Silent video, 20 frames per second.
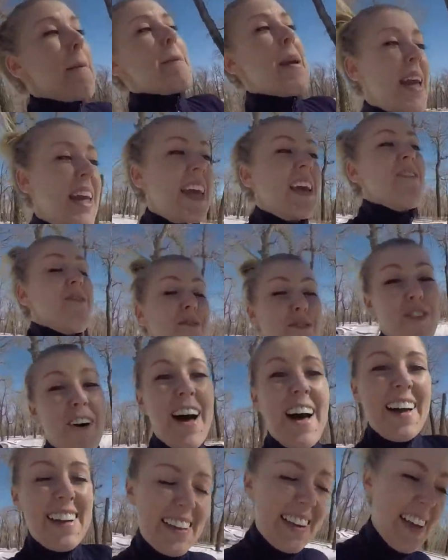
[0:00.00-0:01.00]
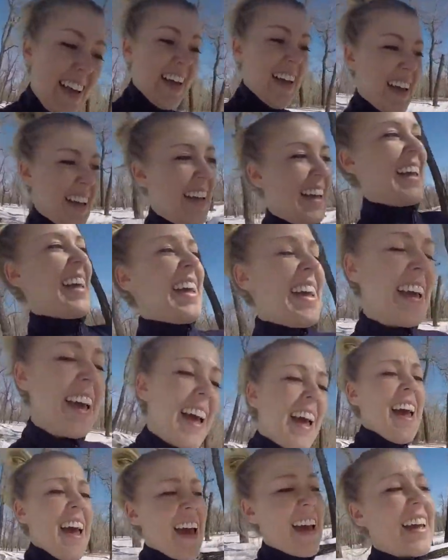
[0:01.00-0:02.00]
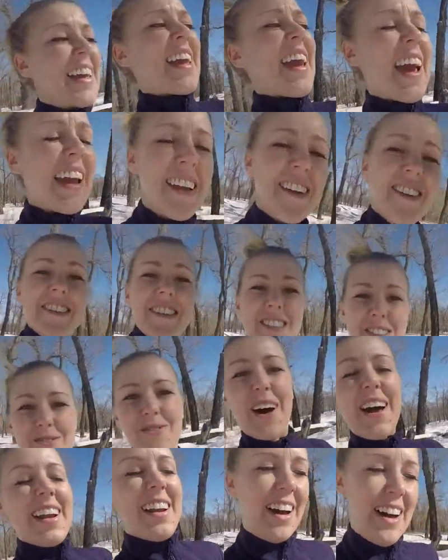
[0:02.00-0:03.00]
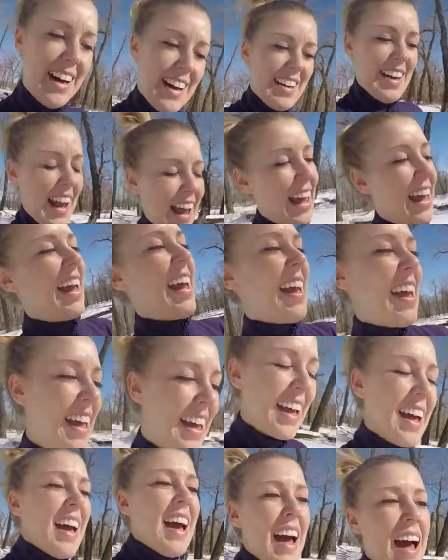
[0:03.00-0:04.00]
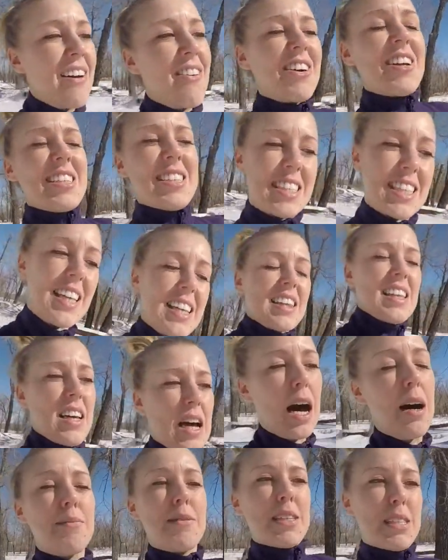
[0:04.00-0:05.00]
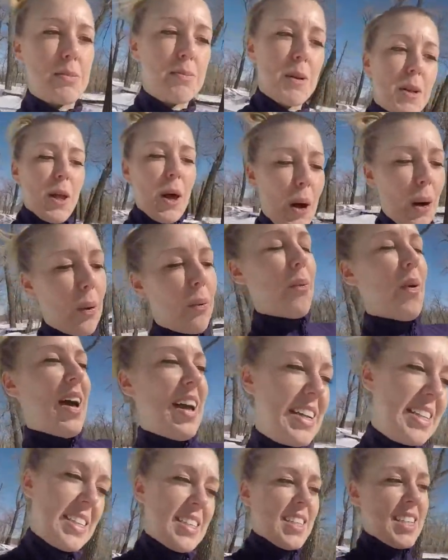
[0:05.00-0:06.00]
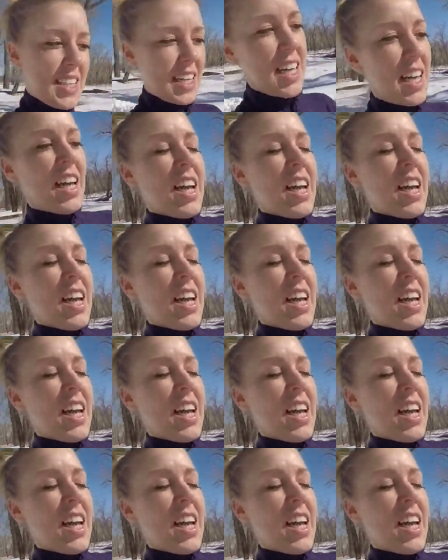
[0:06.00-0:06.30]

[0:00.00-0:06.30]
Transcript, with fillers: make it fun and get your sweat on. I want to see in the comments below what